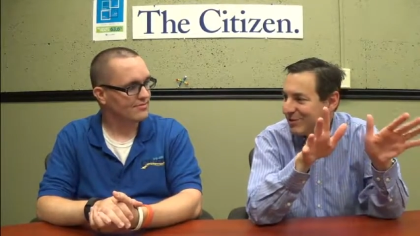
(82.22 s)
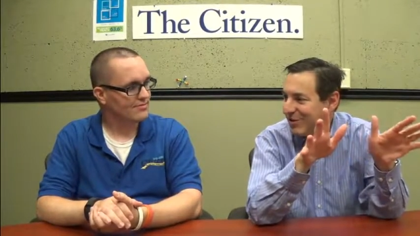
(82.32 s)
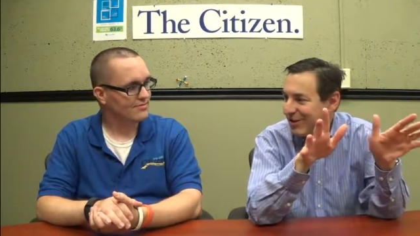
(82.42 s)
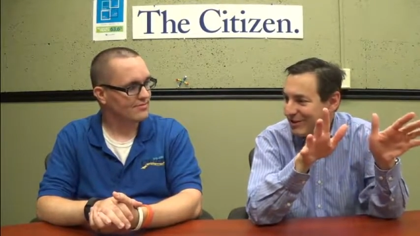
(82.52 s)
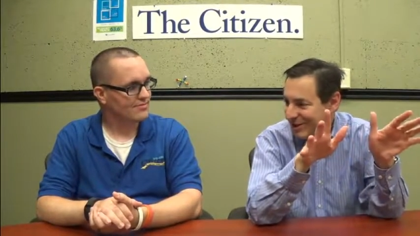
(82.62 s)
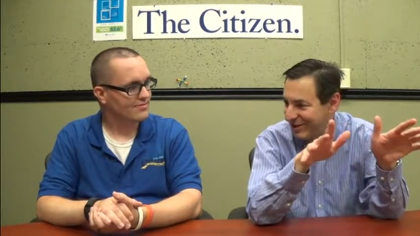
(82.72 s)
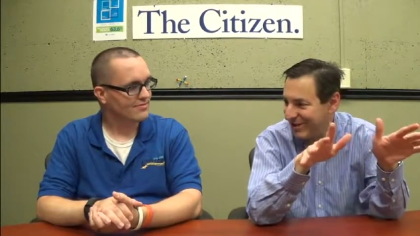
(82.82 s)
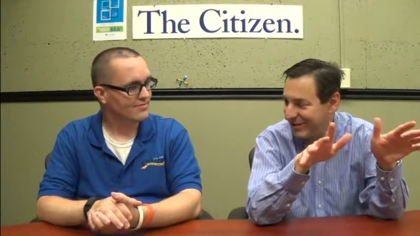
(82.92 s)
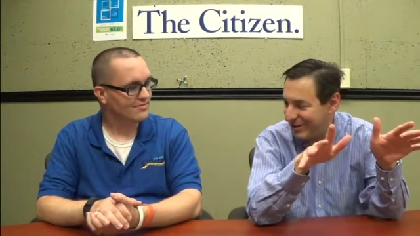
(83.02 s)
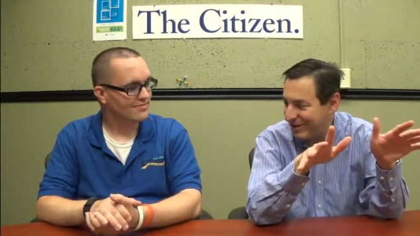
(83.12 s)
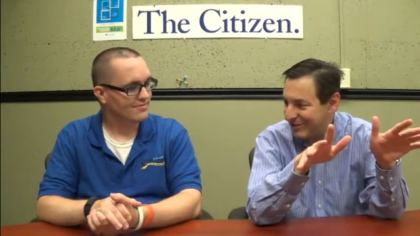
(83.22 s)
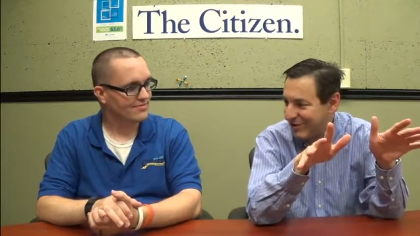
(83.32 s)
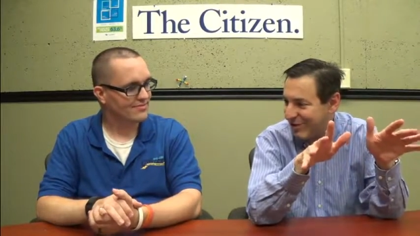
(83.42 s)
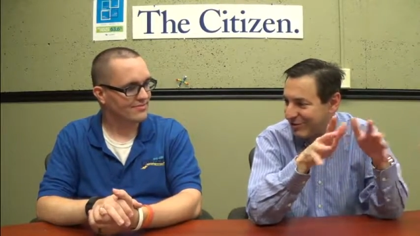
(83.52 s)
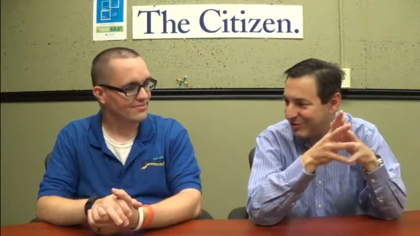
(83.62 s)
Speaker 1: start here on the East
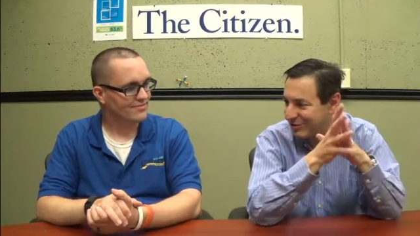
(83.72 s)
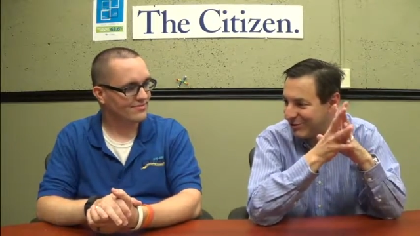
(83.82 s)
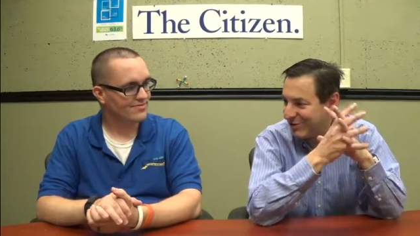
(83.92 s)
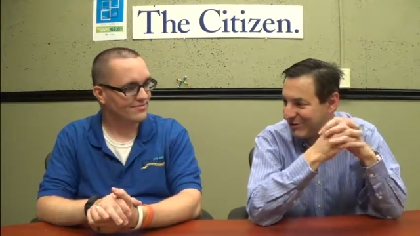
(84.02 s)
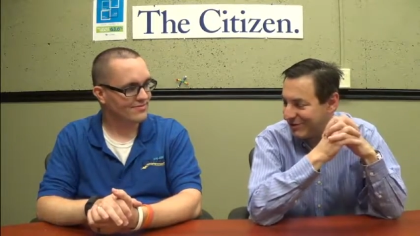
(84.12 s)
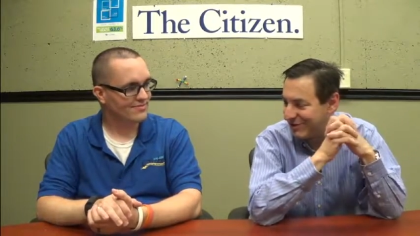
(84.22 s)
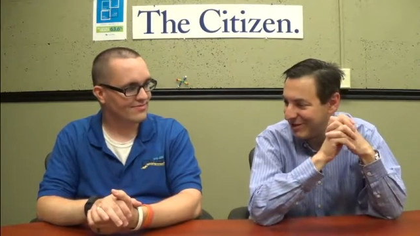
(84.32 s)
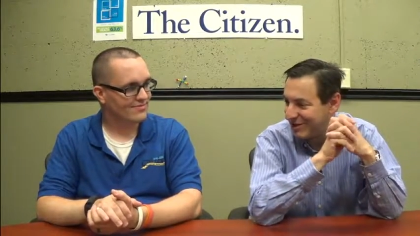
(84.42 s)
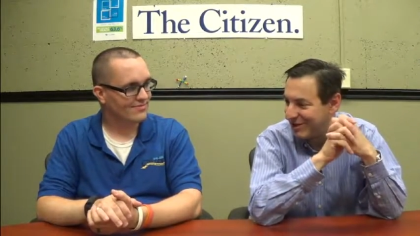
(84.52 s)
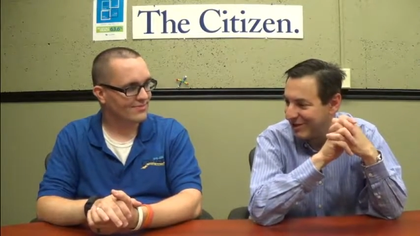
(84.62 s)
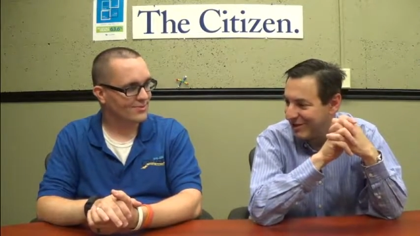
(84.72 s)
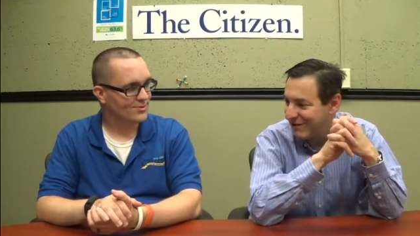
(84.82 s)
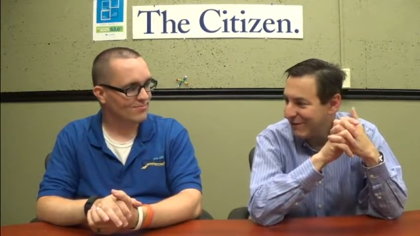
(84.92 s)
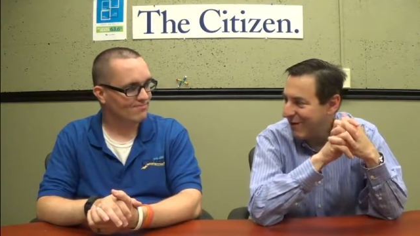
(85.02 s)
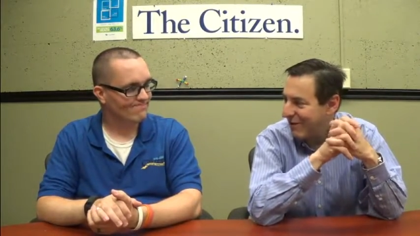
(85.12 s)
Coast, which means it's a
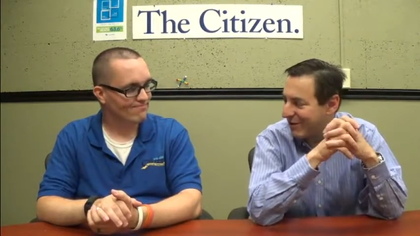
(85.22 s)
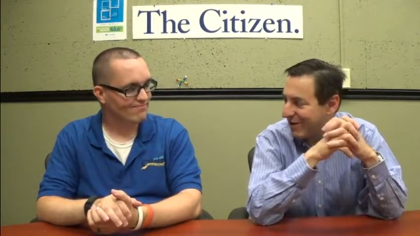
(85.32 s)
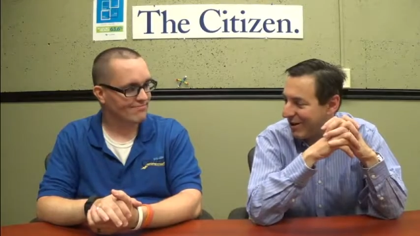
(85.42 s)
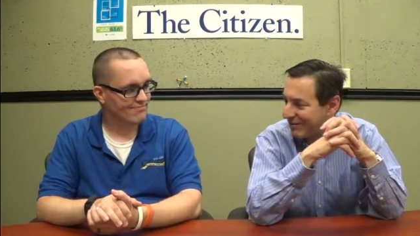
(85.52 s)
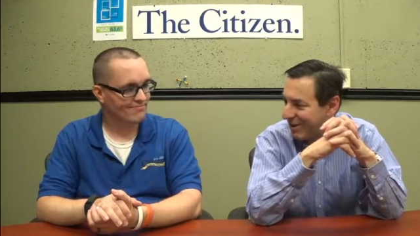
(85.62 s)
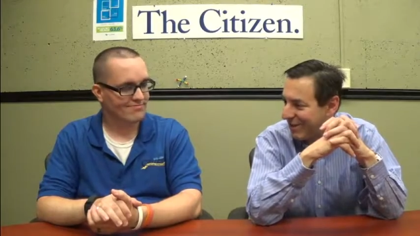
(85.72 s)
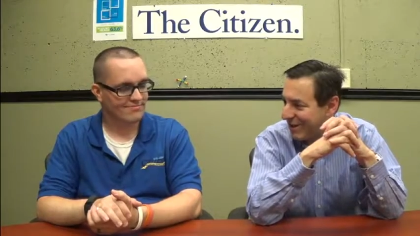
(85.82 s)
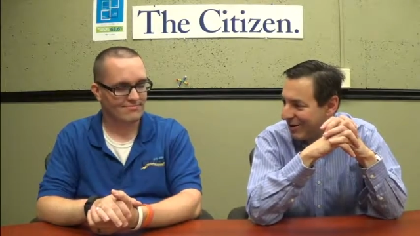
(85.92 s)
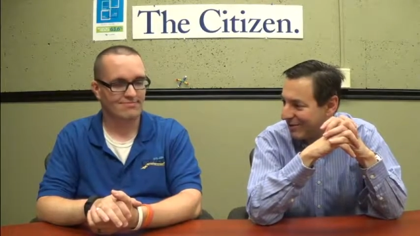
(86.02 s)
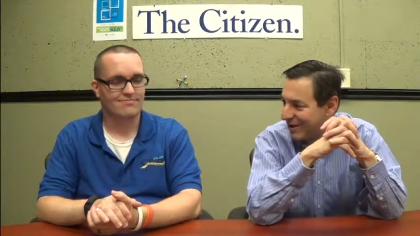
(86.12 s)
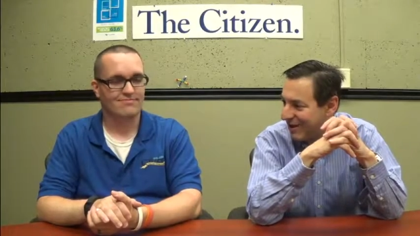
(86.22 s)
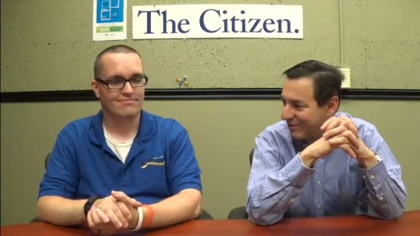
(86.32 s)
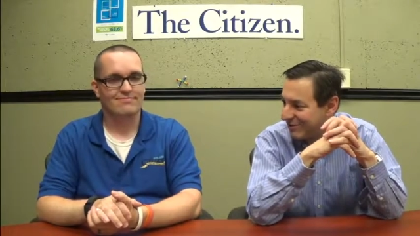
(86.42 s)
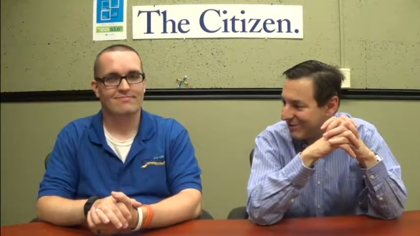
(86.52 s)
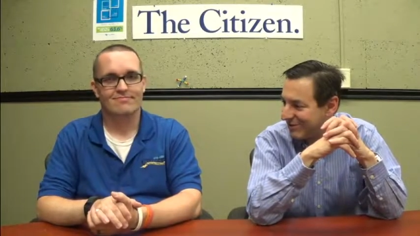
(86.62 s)
5 o'clock time out in the
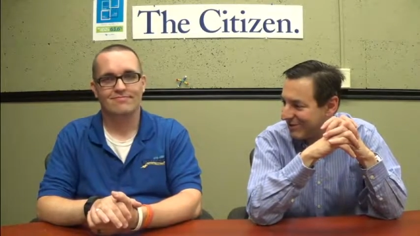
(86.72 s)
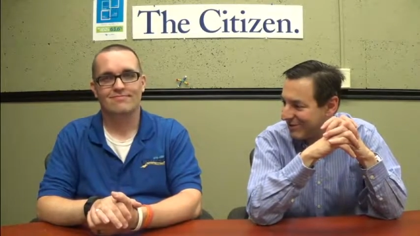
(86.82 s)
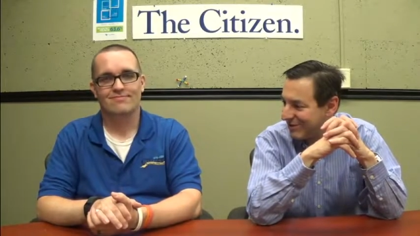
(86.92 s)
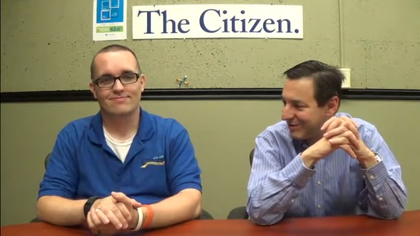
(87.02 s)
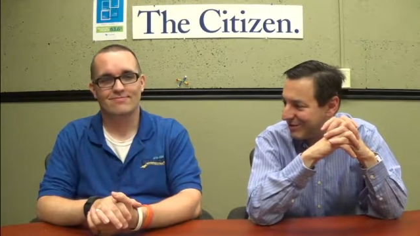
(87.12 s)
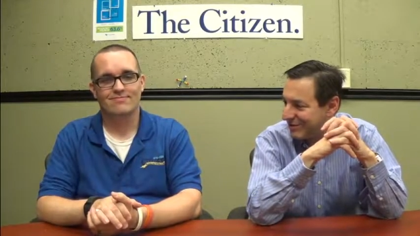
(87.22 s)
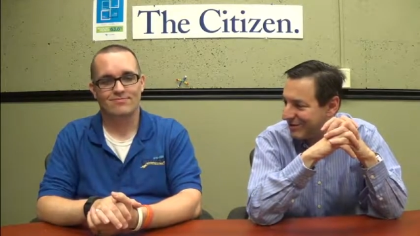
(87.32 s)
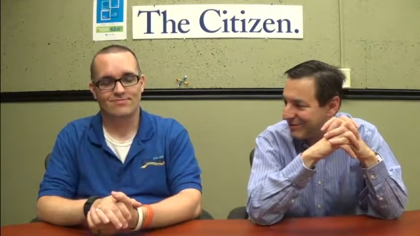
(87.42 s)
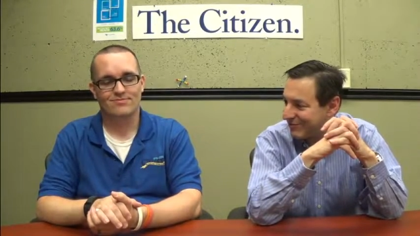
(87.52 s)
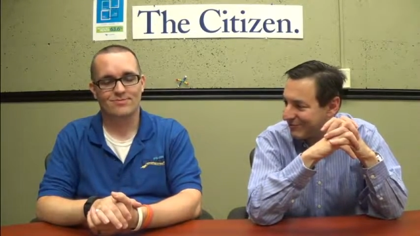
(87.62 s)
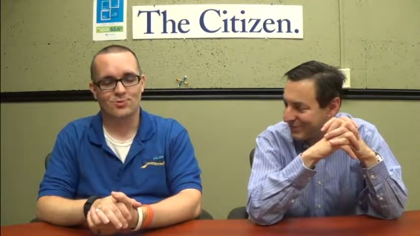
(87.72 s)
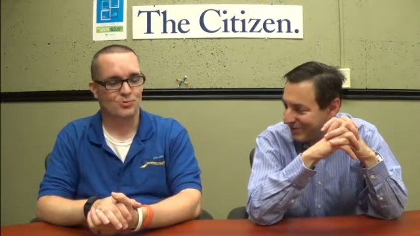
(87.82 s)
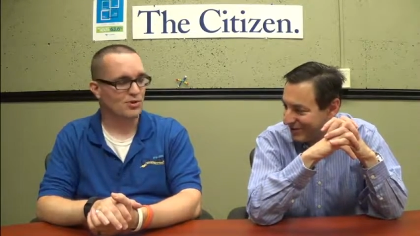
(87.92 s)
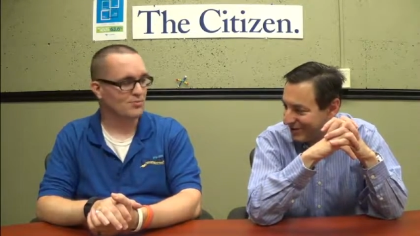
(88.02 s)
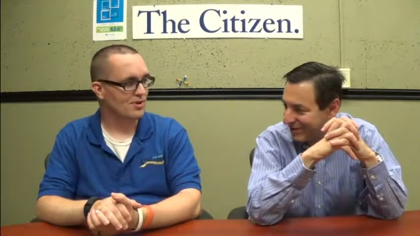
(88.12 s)
islands. So.
Speaker 2: Which
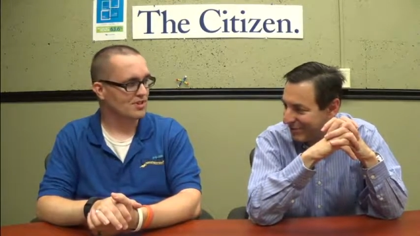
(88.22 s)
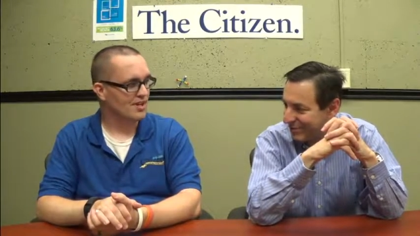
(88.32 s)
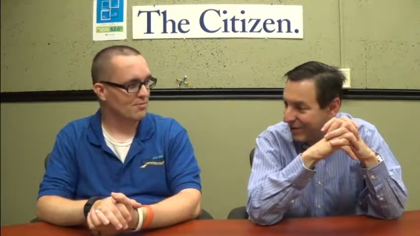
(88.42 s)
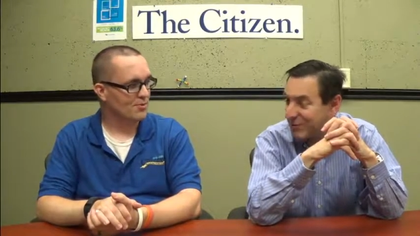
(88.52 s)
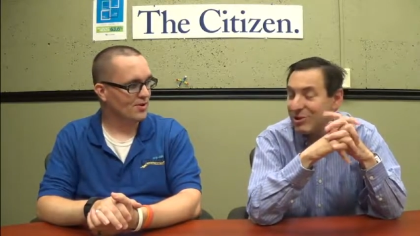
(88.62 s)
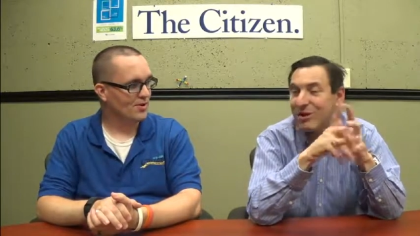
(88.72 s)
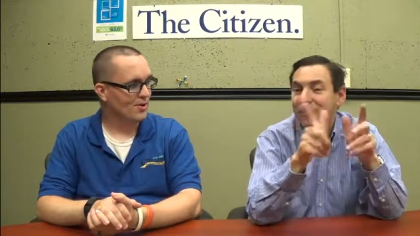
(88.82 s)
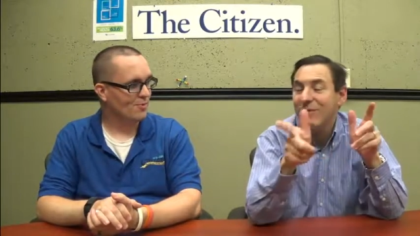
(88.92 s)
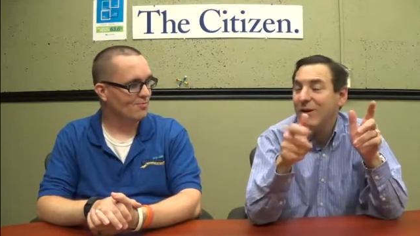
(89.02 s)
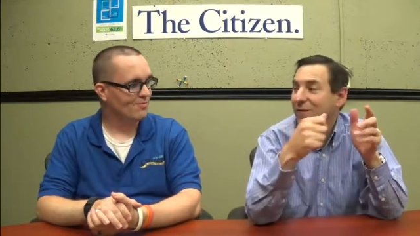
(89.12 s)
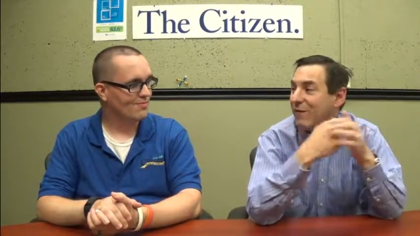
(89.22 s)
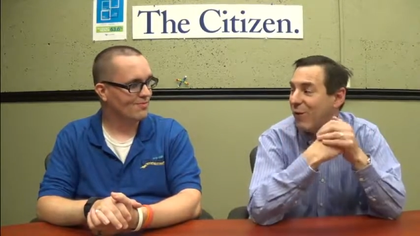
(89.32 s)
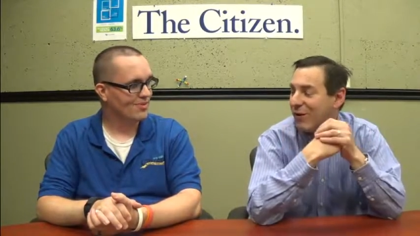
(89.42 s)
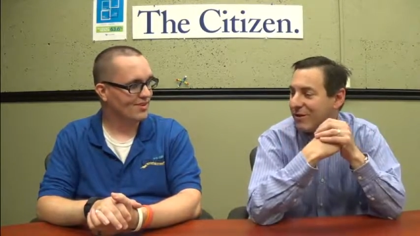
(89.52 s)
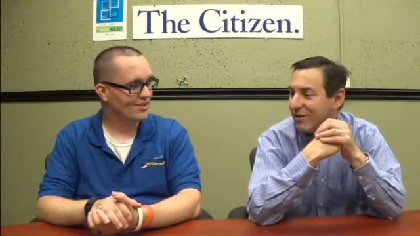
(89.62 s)
means by the
Speaker 1: time you get home,
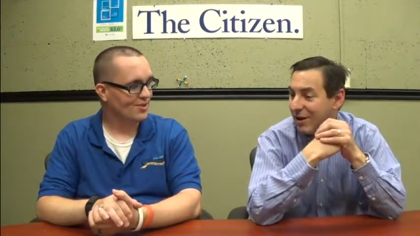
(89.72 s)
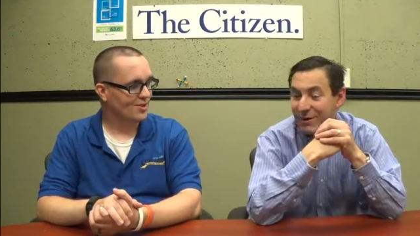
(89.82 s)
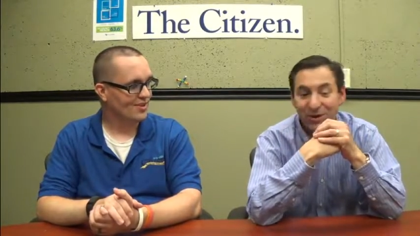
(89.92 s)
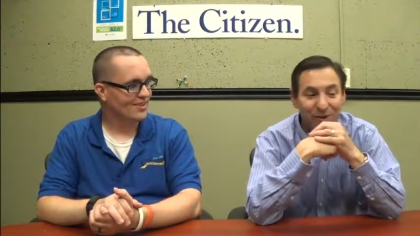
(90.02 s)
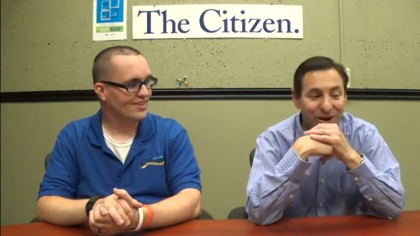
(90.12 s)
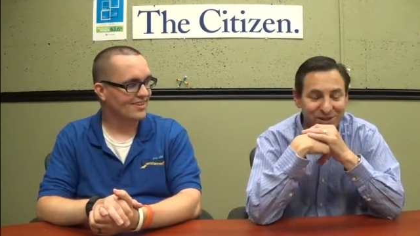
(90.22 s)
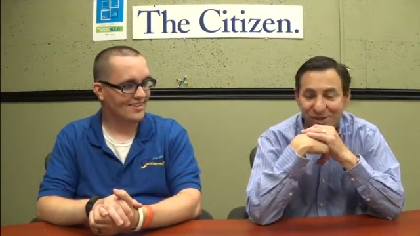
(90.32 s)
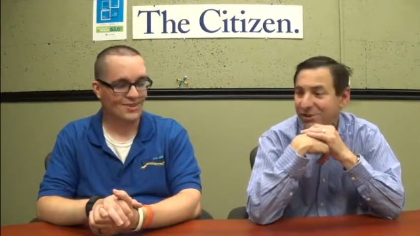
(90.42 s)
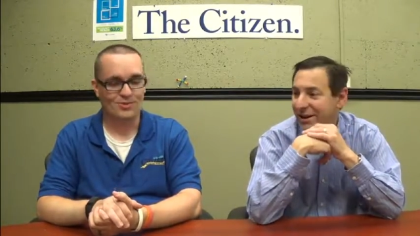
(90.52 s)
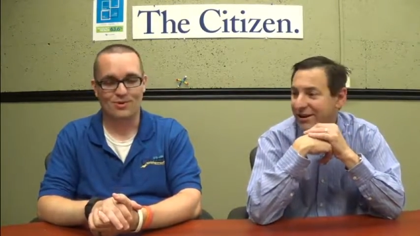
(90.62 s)
4. I'll be able to watch it. Oh yeah.